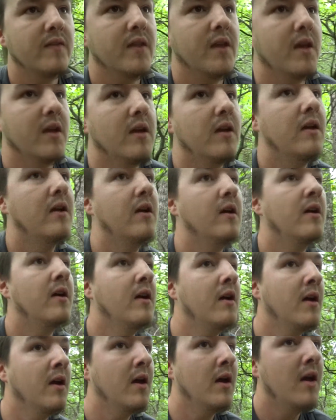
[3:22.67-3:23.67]
that
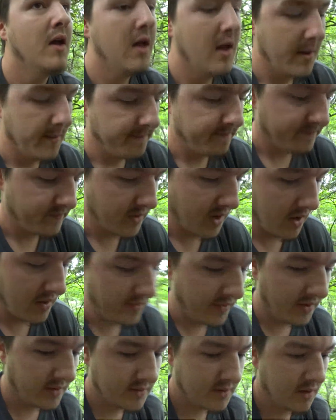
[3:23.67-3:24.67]
I
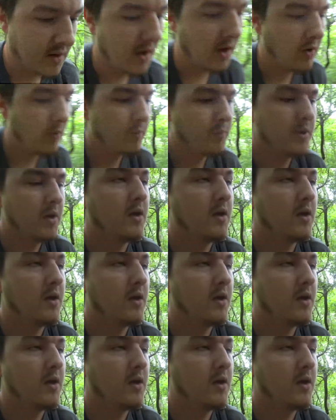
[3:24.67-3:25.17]
think is going to help